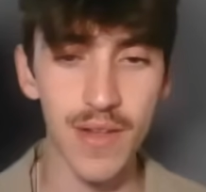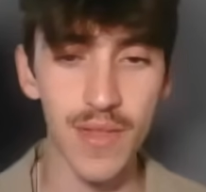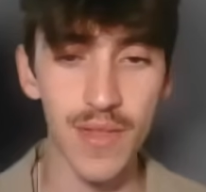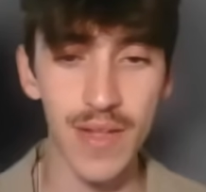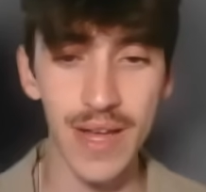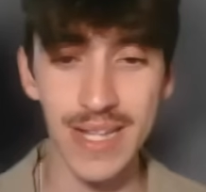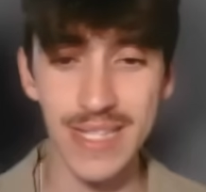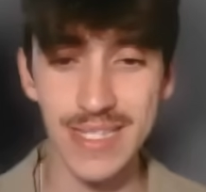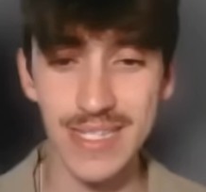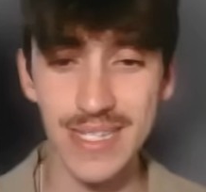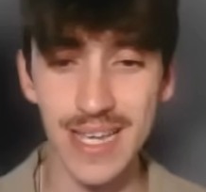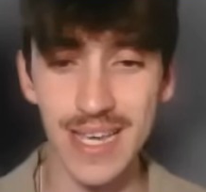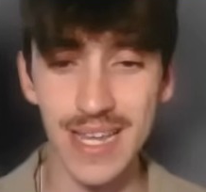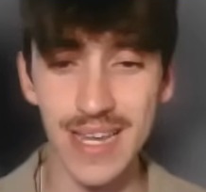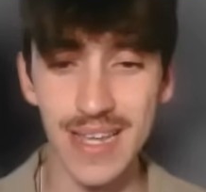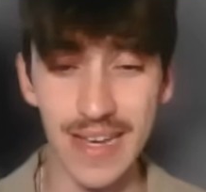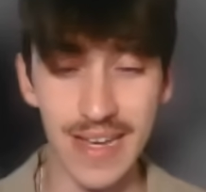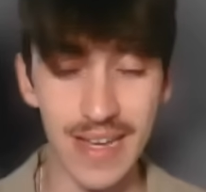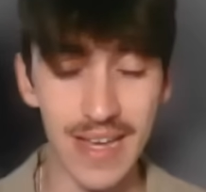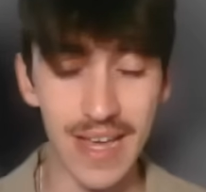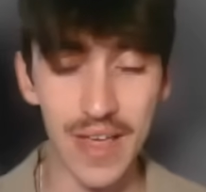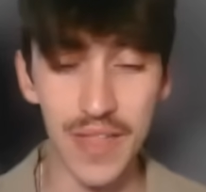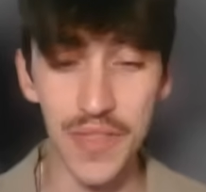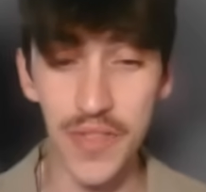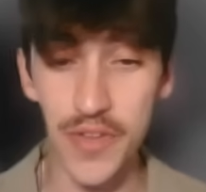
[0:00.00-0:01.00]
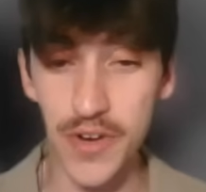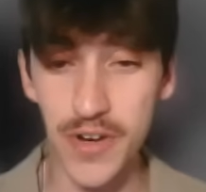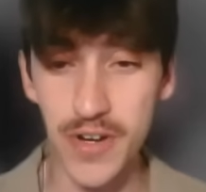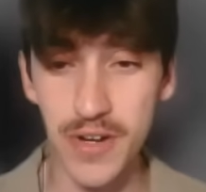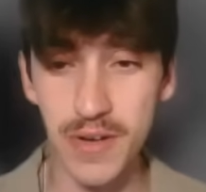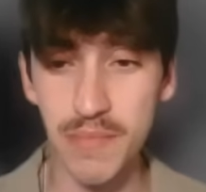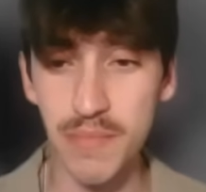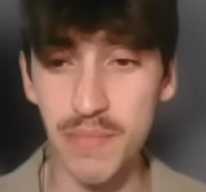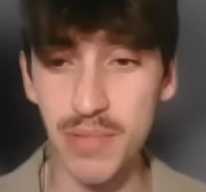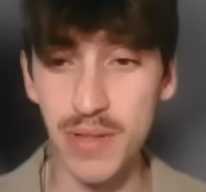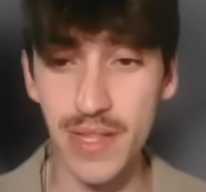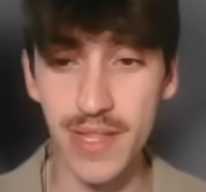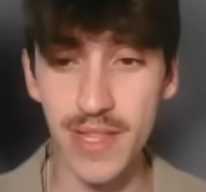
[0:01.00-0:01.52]
That said, they're
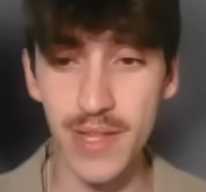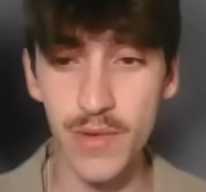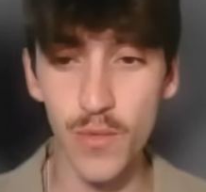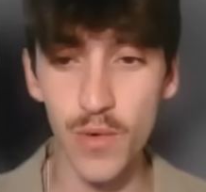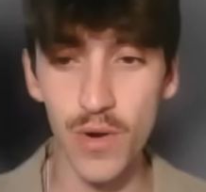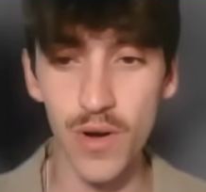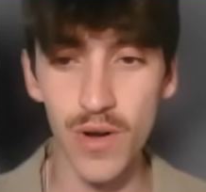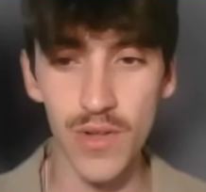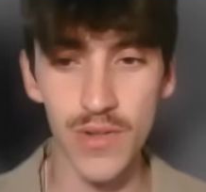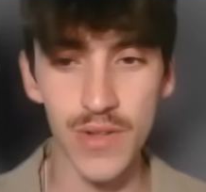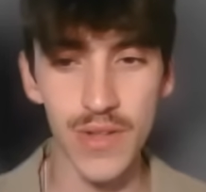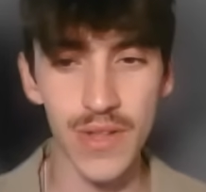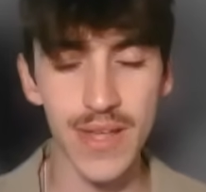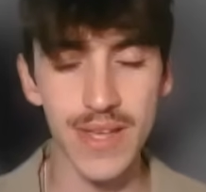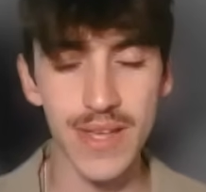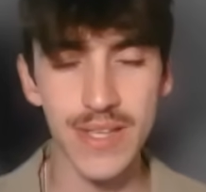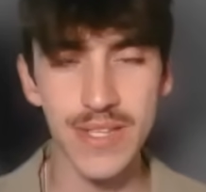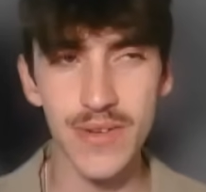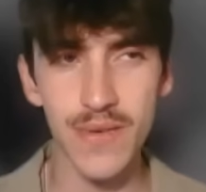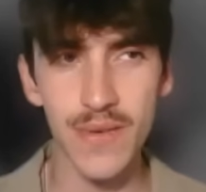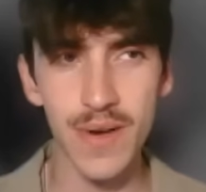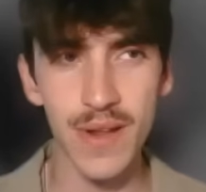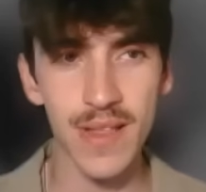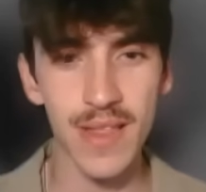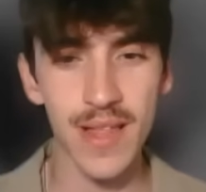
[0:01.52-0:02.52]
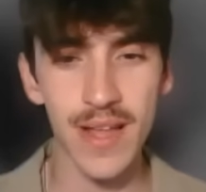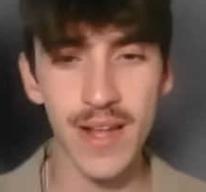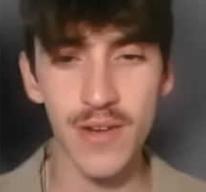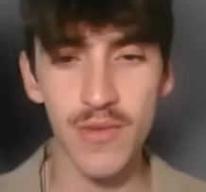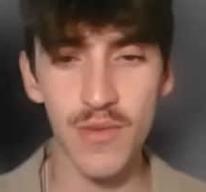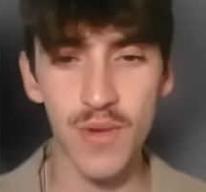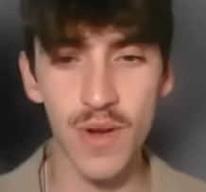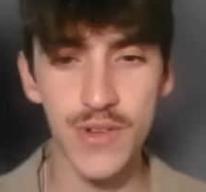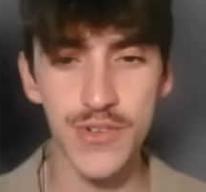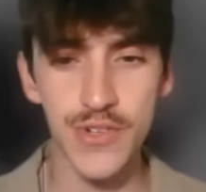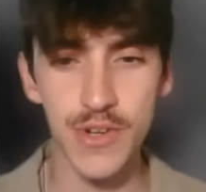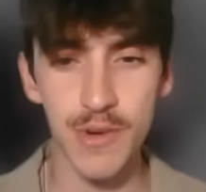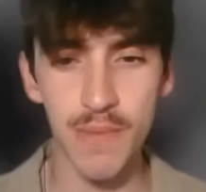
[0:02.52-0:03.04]
completely walled unless they're running like
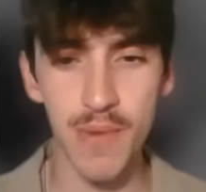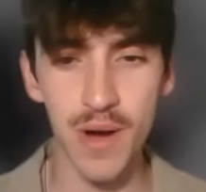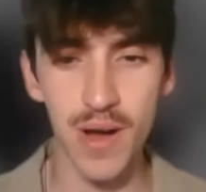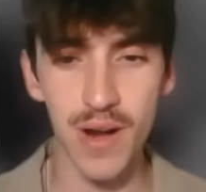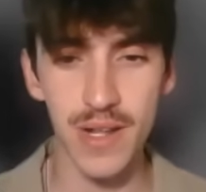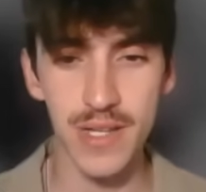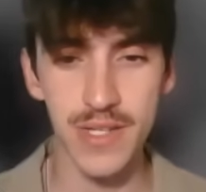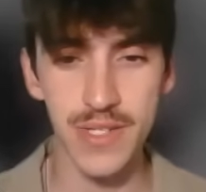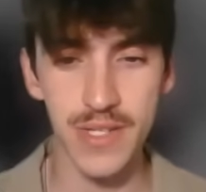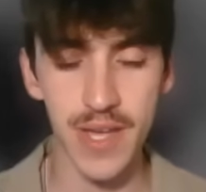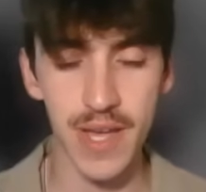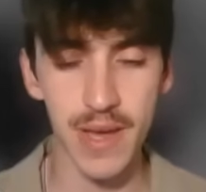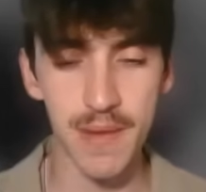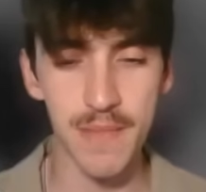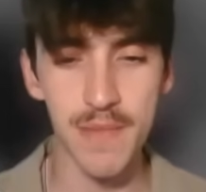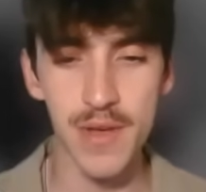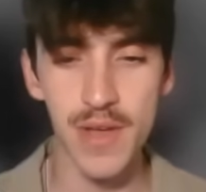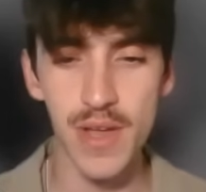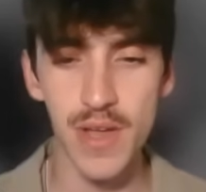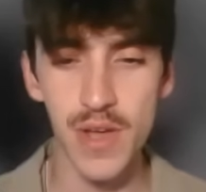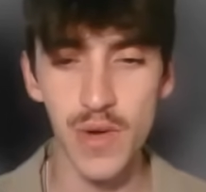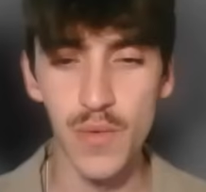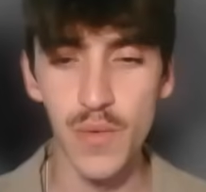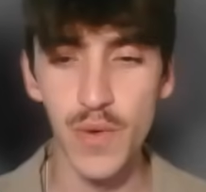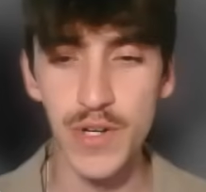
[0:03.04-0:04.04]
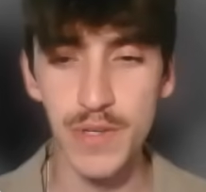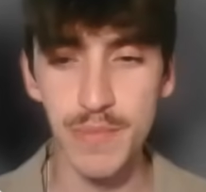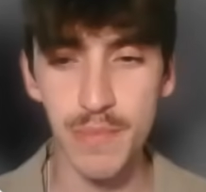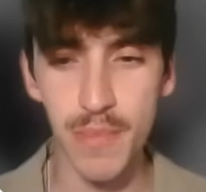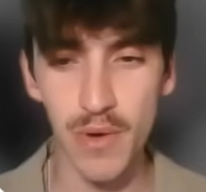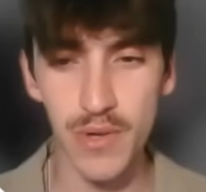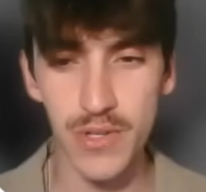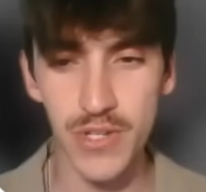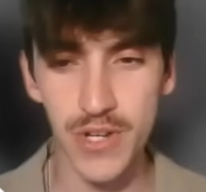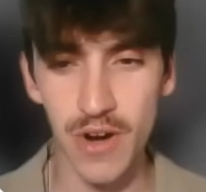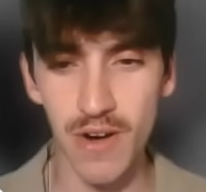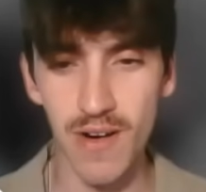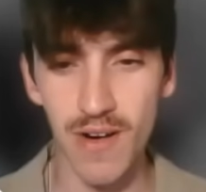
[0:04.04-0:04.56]
Crunch or Body Slam, which
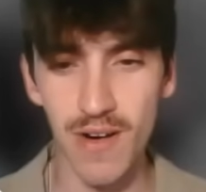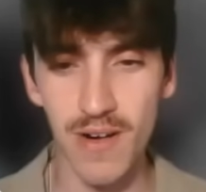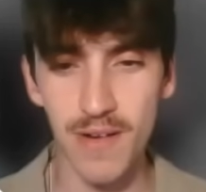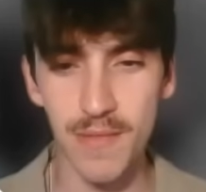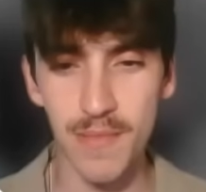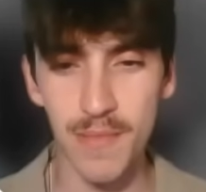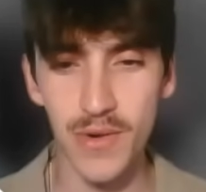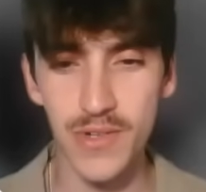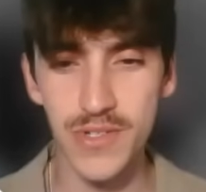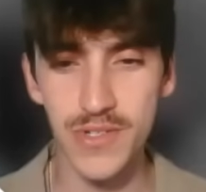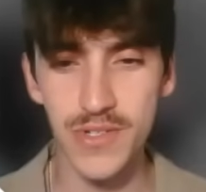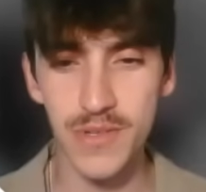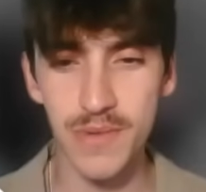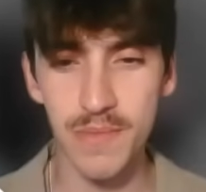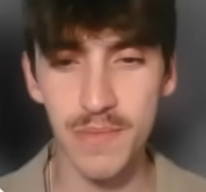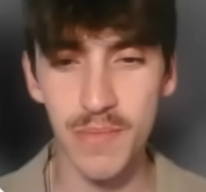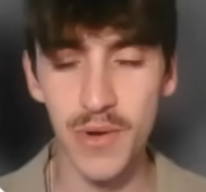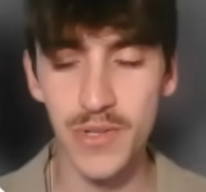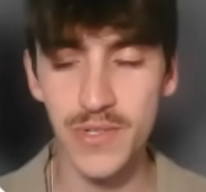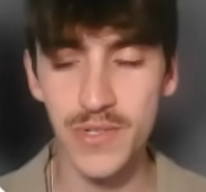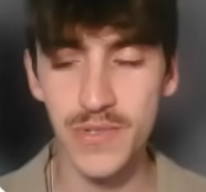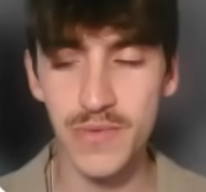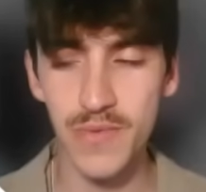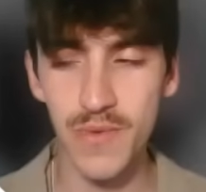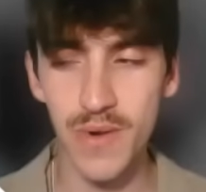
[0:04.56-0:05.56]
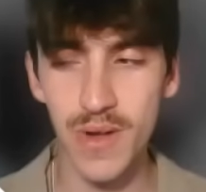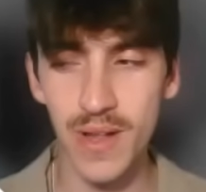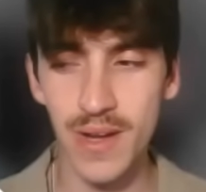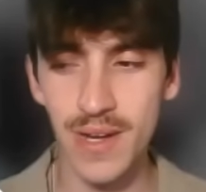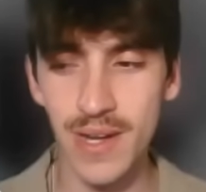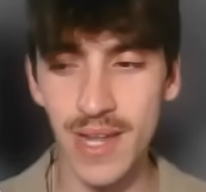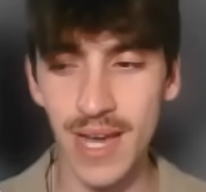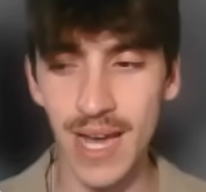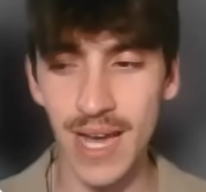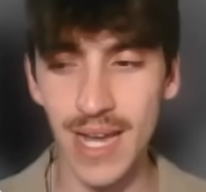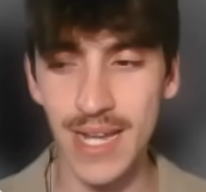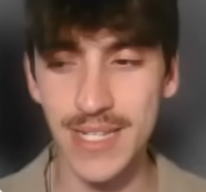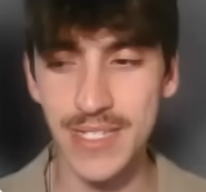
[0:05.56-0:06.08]
most aren't. Most run
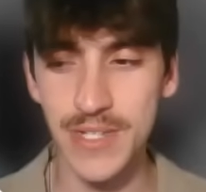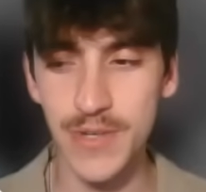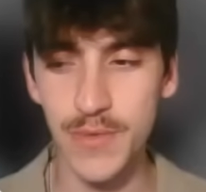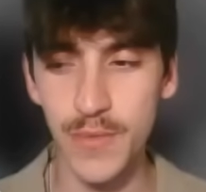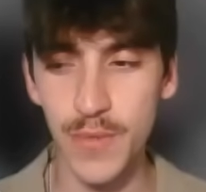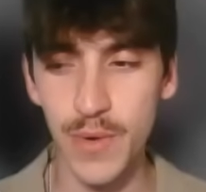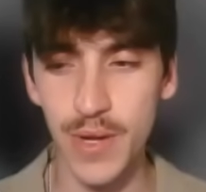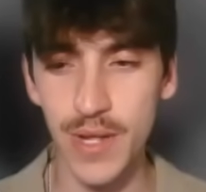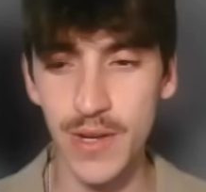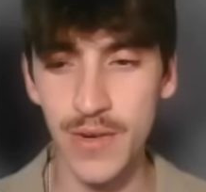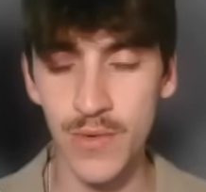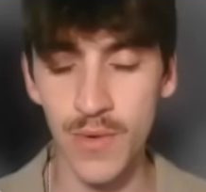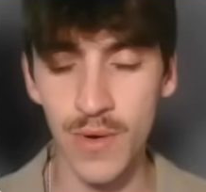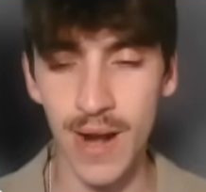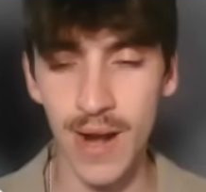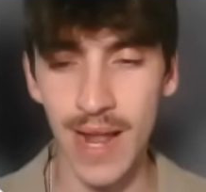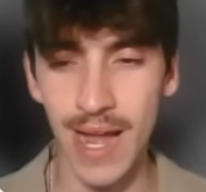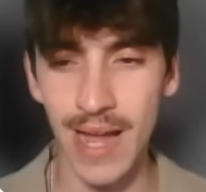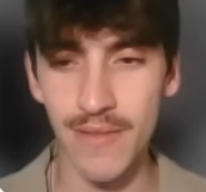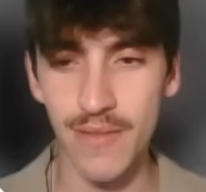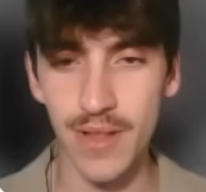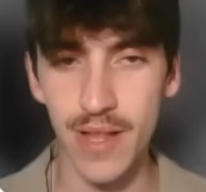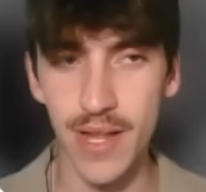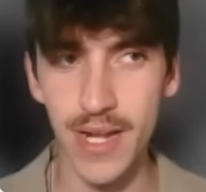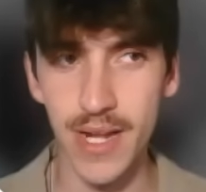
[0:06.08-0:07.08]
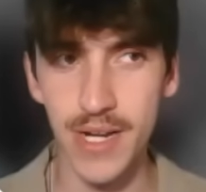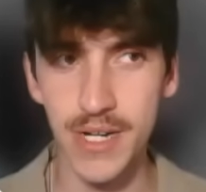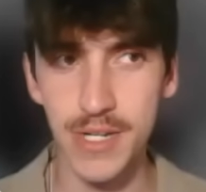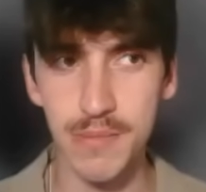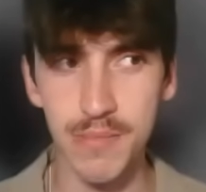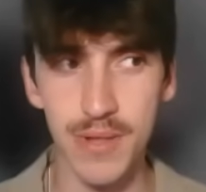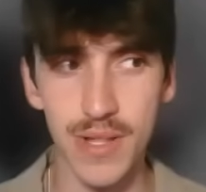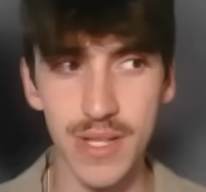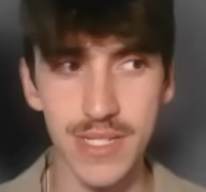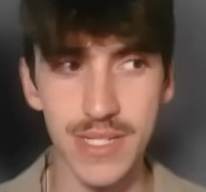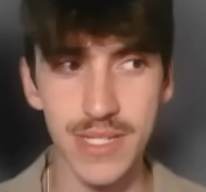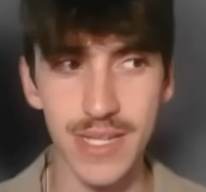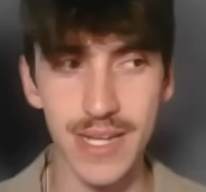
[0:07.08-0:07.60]
Icy Wind or Avalanche
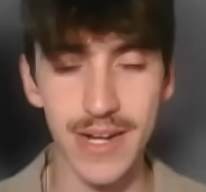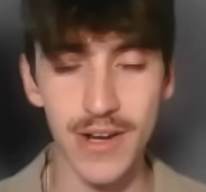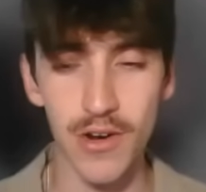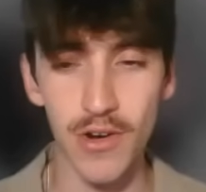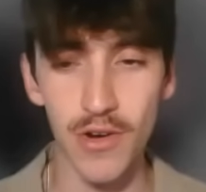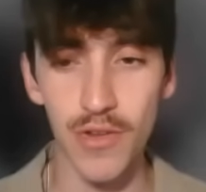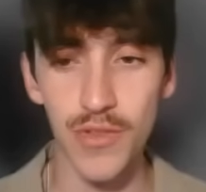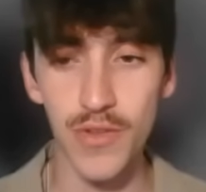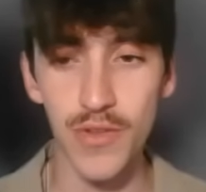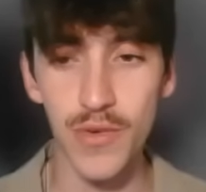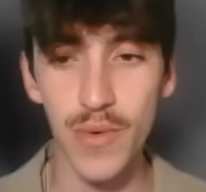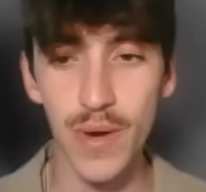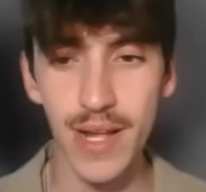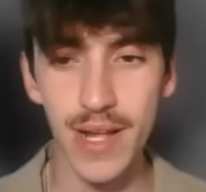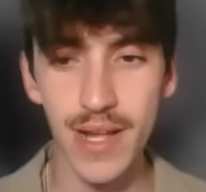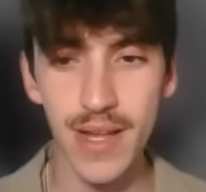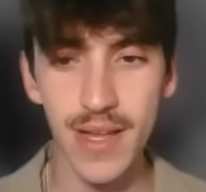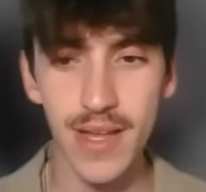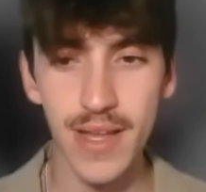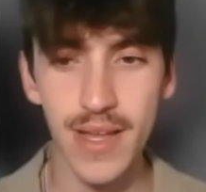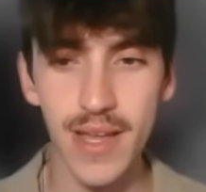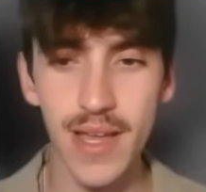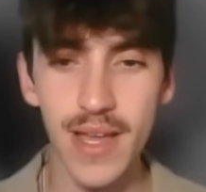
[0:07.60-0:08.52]
plus like Earthquake.